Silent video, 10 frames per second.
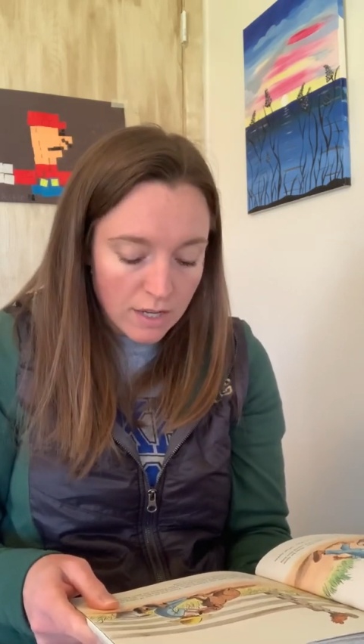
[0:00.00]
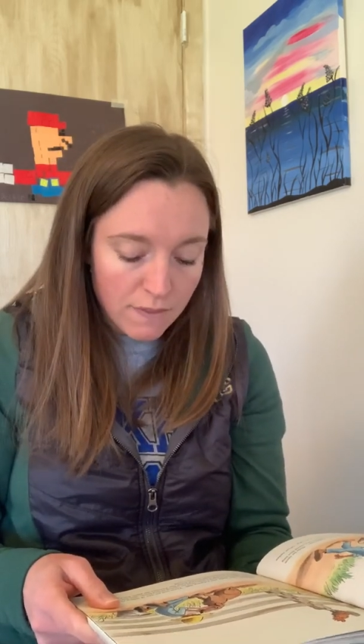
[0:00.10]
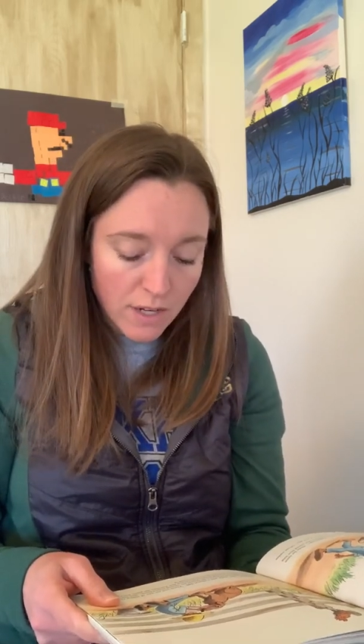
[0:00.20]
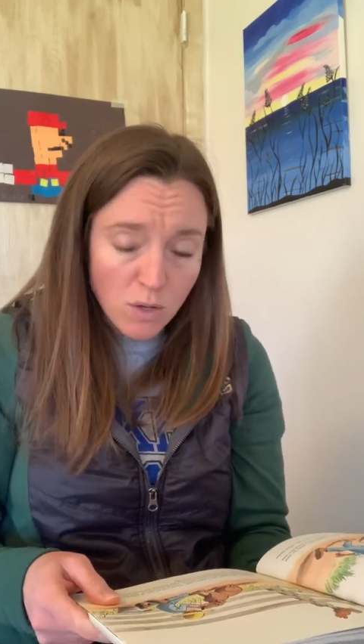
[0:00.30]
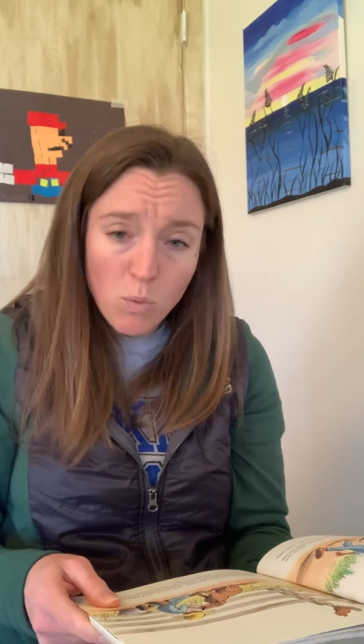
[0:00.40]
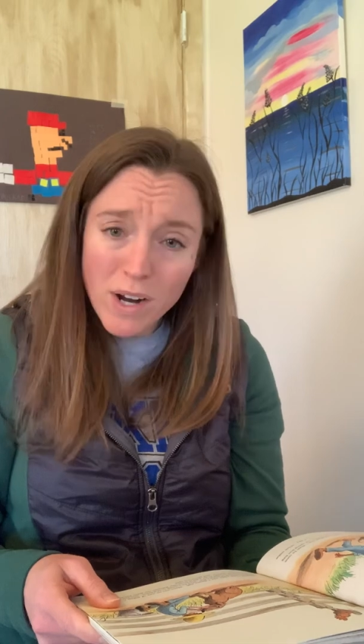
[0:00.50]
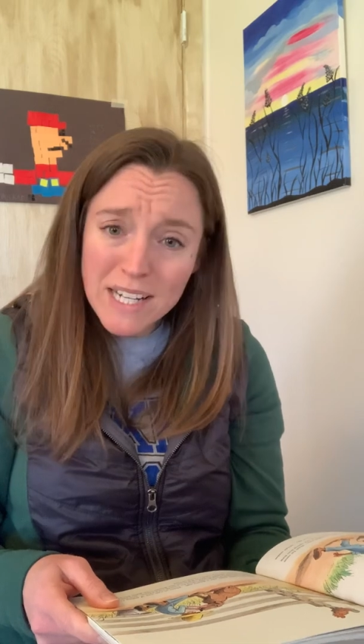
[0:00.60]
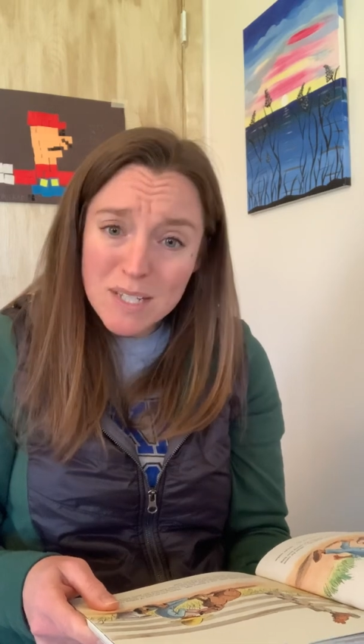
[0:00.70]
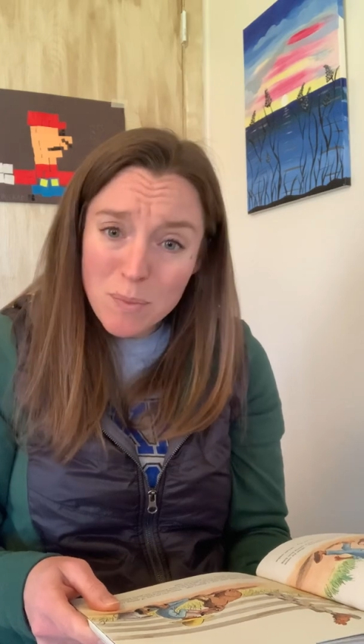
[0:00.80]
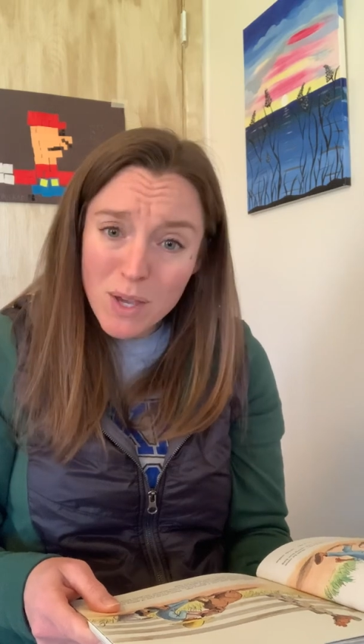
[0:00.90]
that he wanted
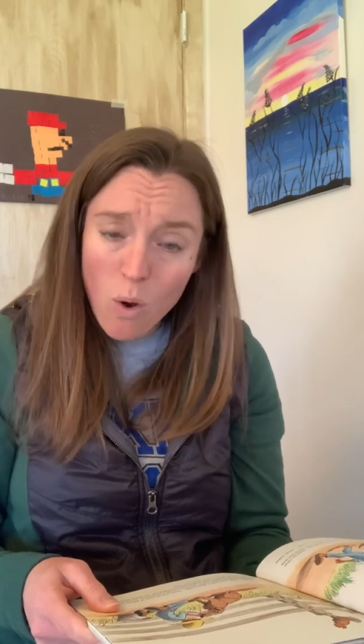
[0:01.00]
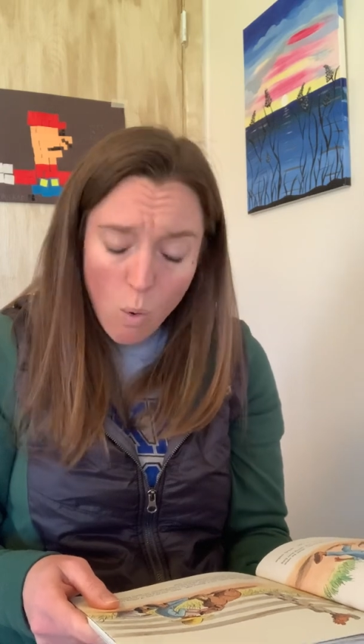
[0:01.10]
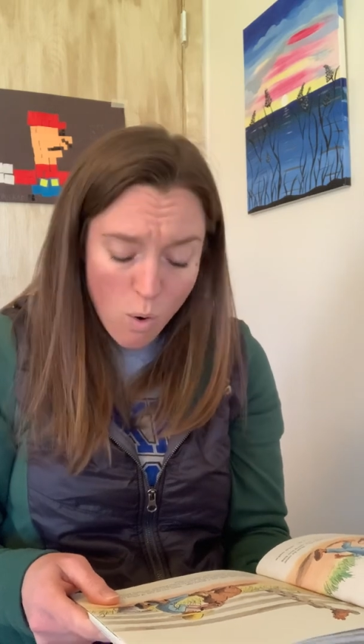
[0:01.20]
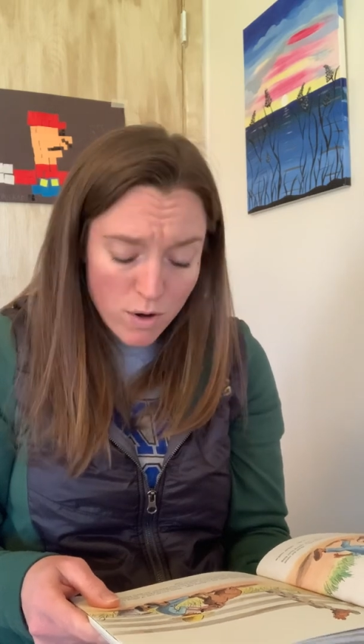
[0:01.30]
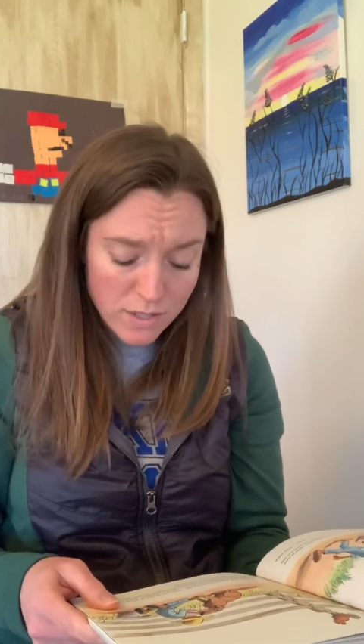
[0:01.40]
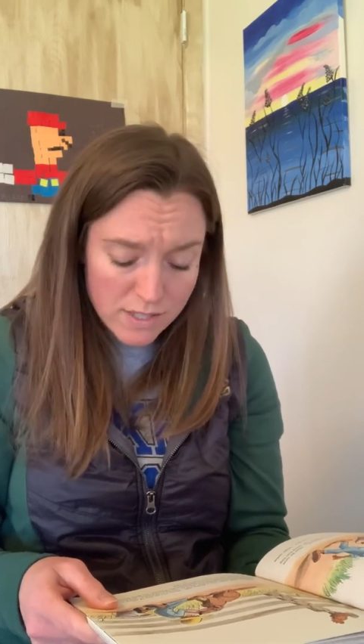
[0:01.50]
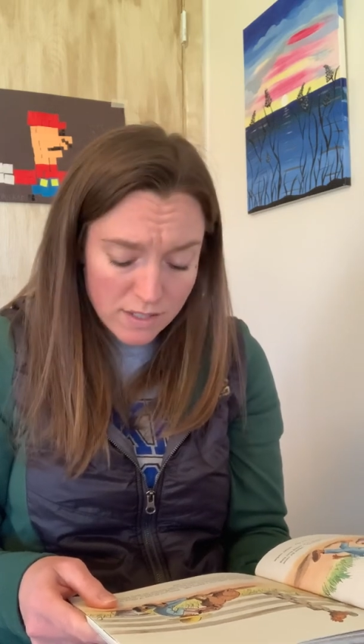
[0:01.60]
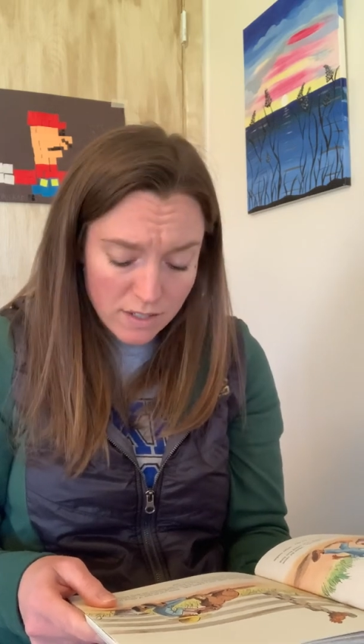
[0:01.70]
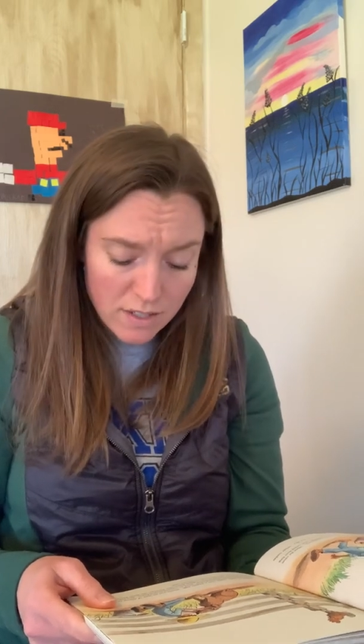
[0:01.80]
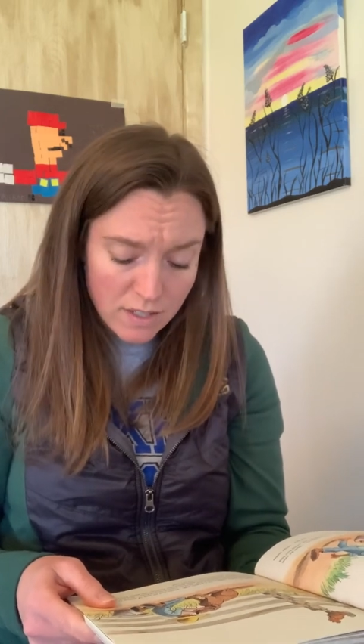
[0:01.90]
to be a horse.
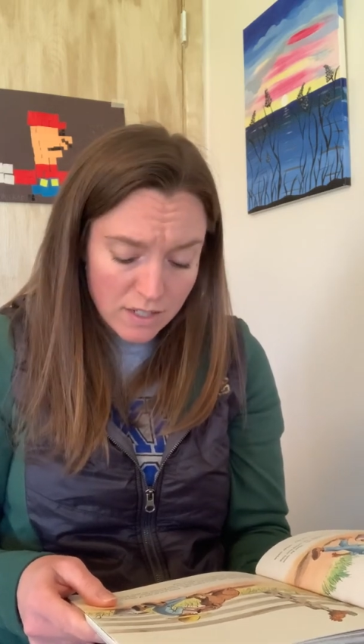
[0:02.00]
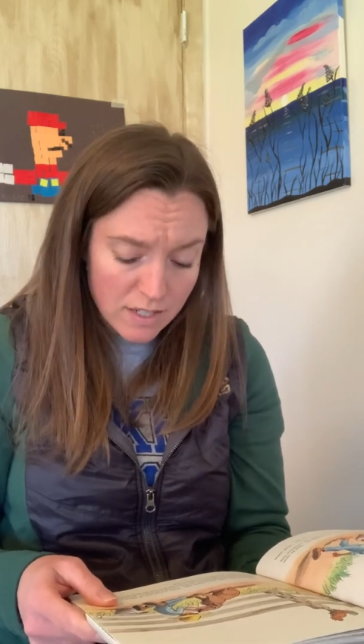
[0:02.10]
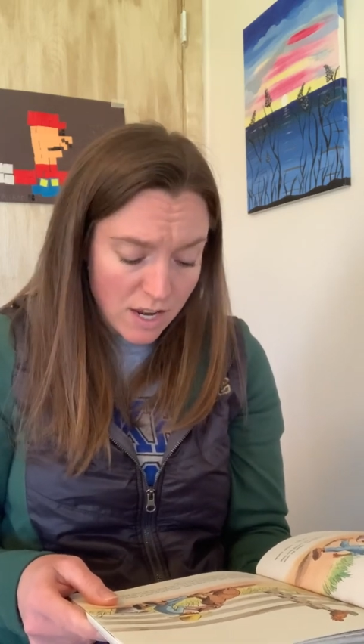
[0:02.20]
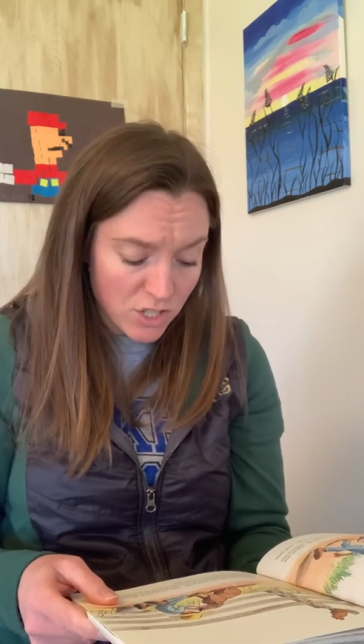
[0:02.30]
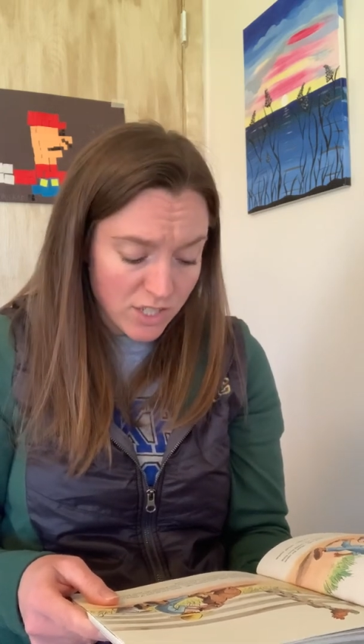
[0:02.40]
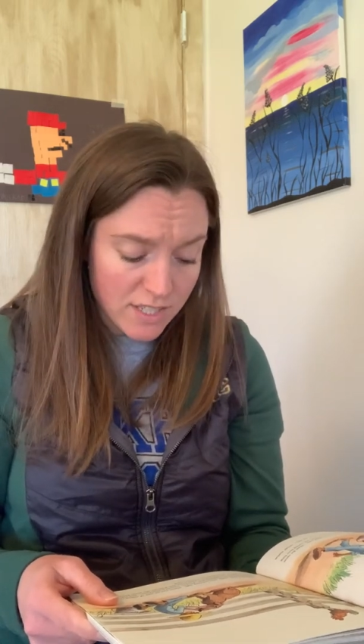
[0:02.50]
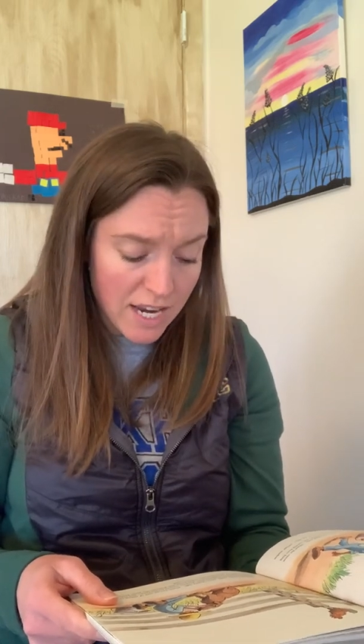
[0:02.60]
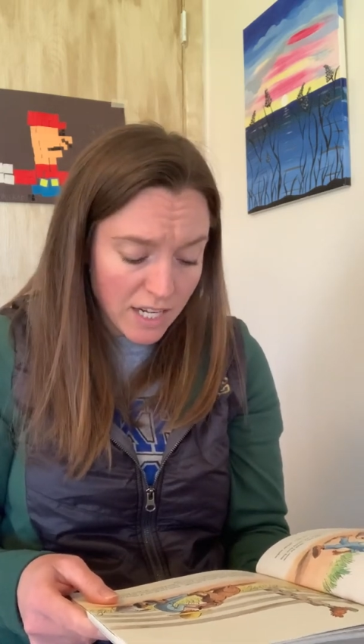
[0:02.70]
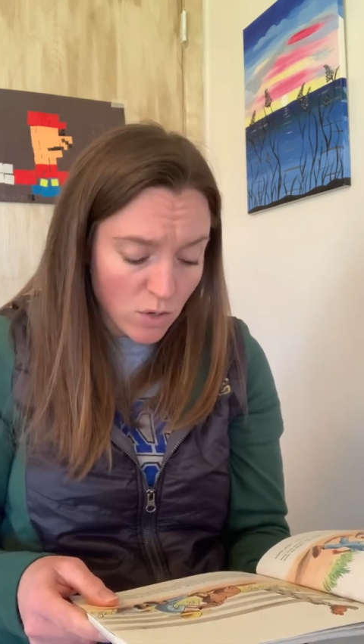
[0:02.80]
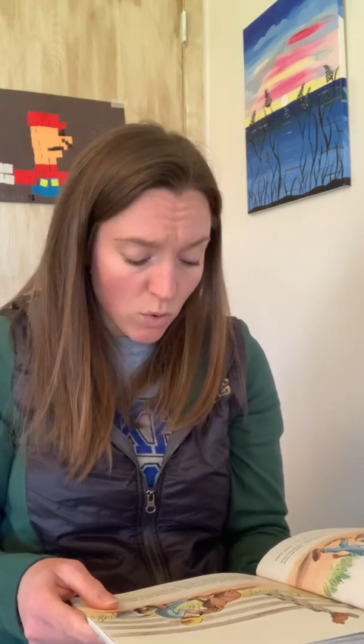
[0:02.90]
Not just
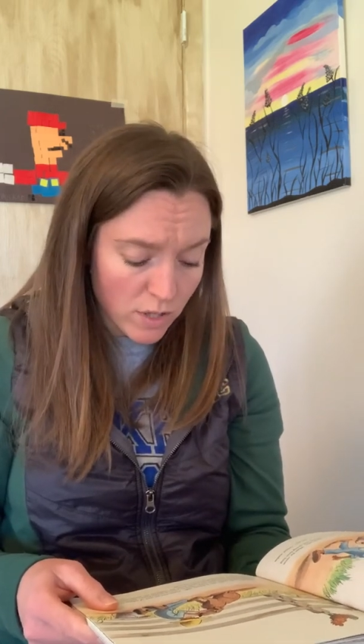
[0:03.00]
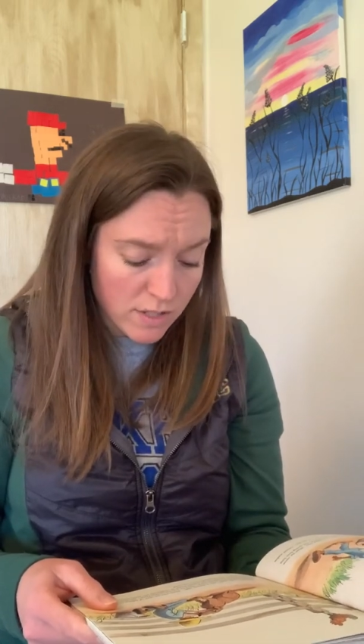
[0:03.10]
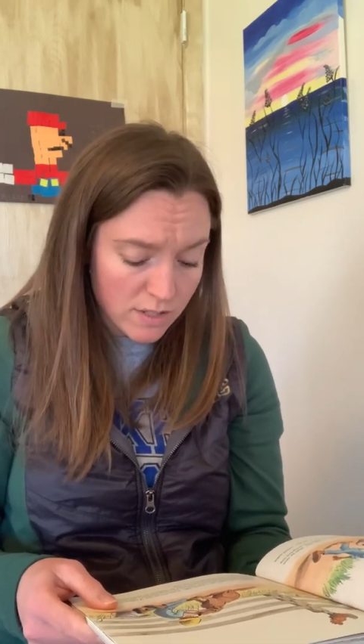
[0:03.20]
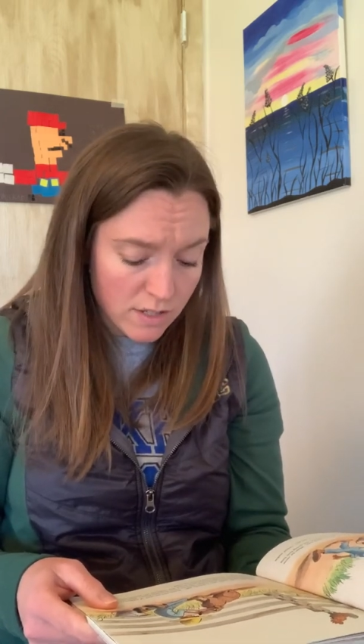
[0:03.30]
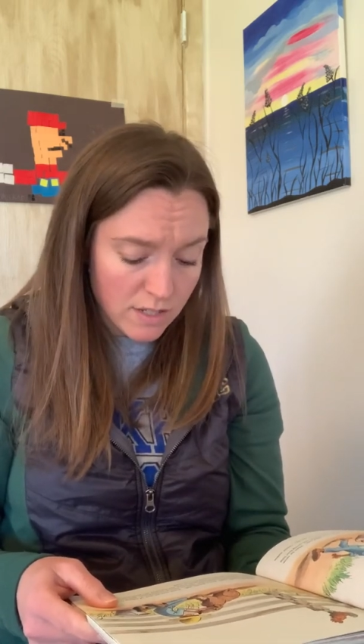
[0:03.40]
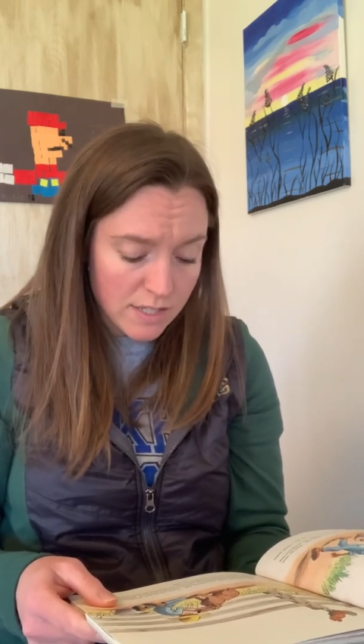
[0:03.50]
any horse.